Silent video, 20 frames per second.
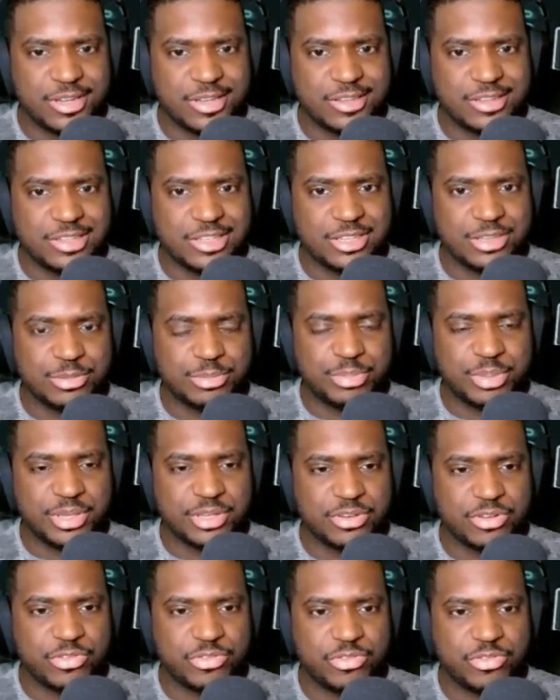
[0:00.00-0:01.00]
a little
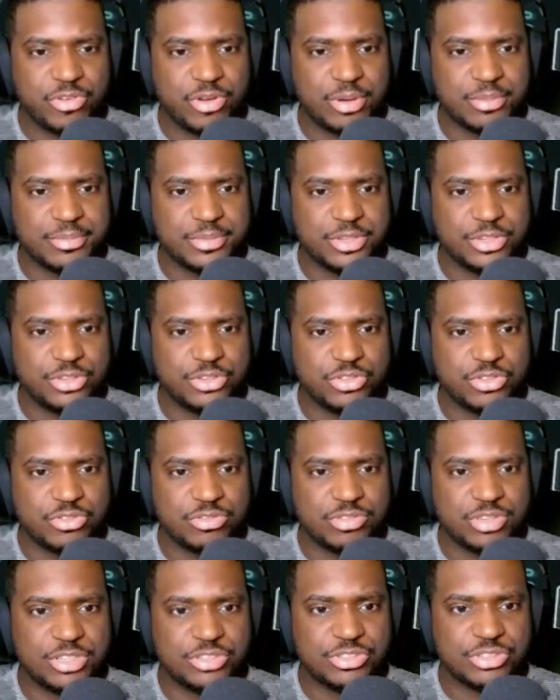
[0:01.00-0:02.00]
bit from these
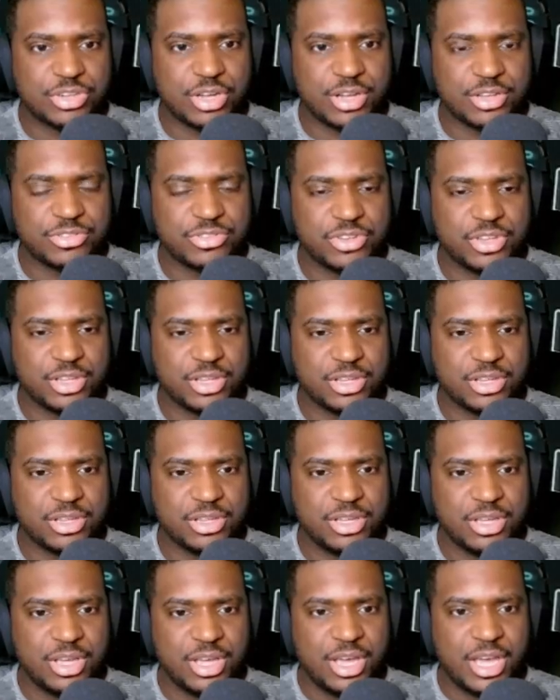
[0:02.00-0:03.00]
screenshots here.
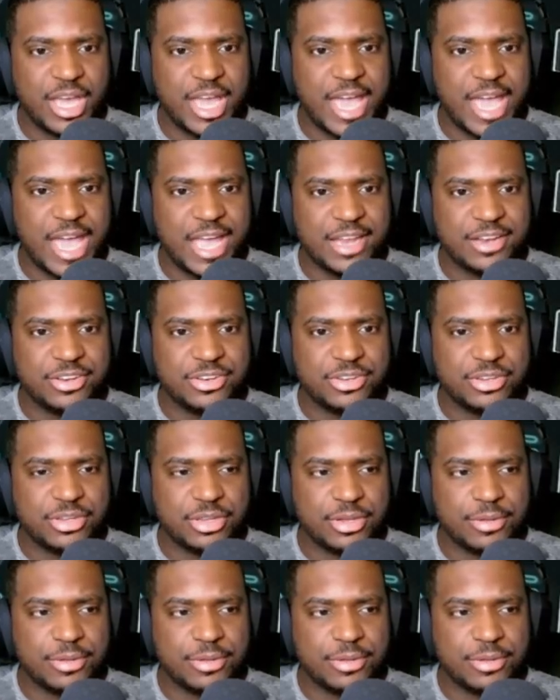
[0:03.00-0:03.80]
And